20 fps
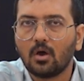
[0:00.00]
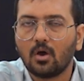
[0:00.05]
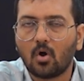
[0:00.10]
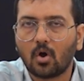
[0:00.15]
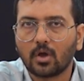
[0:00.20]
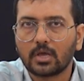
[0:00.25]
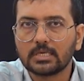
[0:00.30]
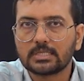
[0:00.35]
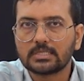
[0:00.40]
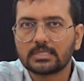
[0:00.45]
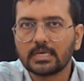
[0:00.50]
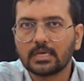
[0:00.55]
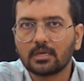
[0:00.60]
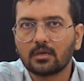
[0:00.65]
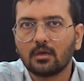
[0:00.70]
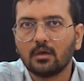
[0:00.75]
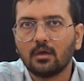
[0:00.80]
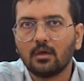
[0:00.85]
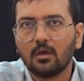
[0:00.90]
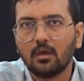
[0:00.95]
hockey
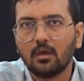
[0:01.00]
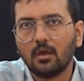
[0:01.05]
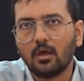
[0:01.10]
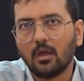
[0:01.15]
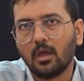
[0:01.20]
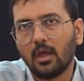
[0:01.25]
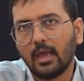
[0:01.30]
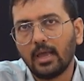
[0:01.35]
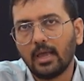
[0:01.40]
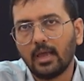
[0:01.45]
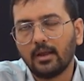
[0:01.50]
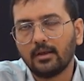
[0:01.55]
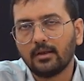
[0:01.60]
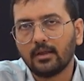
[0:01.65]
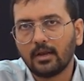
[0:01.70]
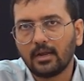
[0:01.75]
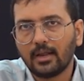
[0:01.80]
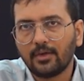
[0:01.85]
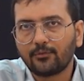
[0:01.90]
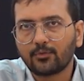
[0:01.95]
stick and
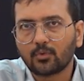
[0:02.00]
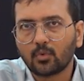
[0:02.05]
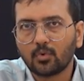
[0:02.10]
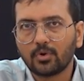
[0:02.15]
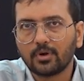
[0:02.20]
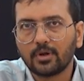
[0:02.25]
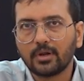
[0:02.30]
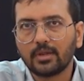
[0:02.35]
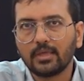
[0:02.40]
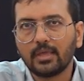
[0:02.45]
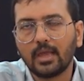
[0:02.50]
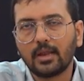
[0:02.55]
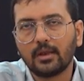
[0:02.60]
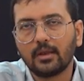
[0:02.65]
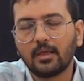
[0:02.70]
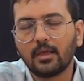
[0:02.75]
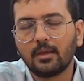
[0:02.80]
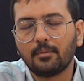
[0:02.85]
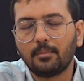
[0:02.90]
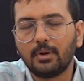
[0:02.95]
left coronary and
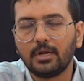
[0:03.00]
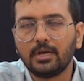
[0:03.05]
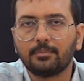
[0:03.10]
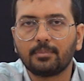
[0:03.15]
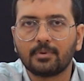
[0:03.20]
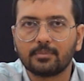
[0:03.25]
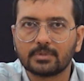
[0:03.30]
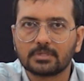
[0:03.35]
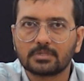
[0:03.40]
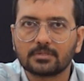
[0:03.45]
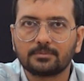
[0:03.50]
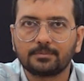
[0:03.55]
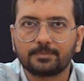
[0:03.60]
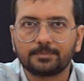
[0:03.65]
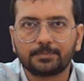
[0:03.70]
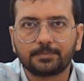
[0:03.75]
multi-purpose.